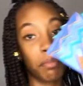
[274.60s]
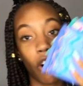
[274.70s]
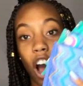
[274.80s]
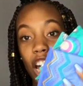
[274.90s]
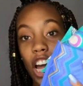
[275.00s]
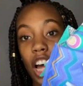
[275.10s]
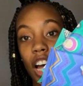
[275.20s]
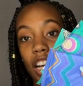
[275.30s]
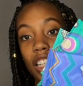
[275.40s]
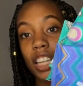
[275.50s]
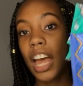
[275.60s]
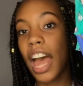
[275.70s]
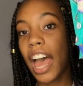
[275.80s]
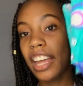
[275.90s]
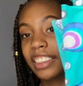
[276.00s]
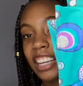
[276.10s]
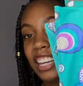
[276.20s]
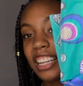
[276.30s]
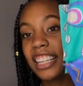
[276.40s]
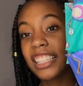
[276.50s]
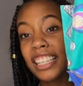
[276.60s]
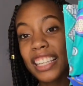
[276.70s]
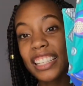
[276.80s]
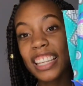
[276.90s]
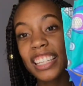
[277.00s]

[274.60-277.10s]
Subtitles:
products. And ladies, this is